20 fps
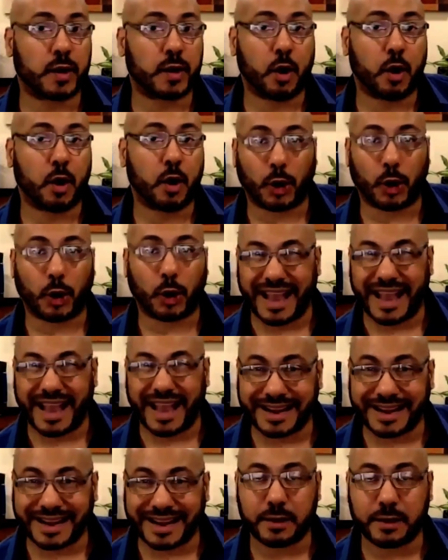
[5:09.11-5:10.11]

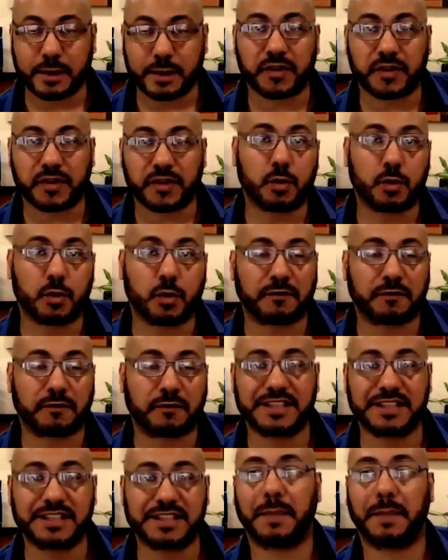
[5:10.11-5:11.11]
organically with your
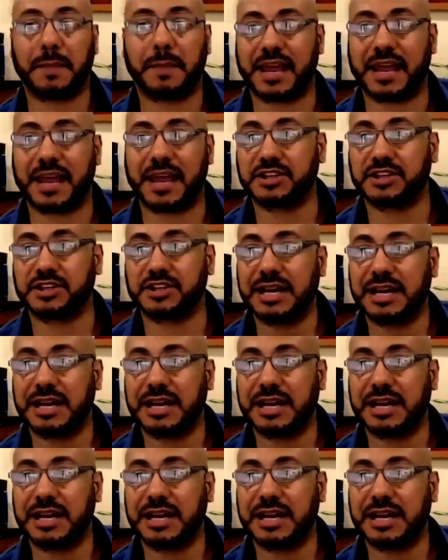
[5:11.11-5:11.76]
Facebook page,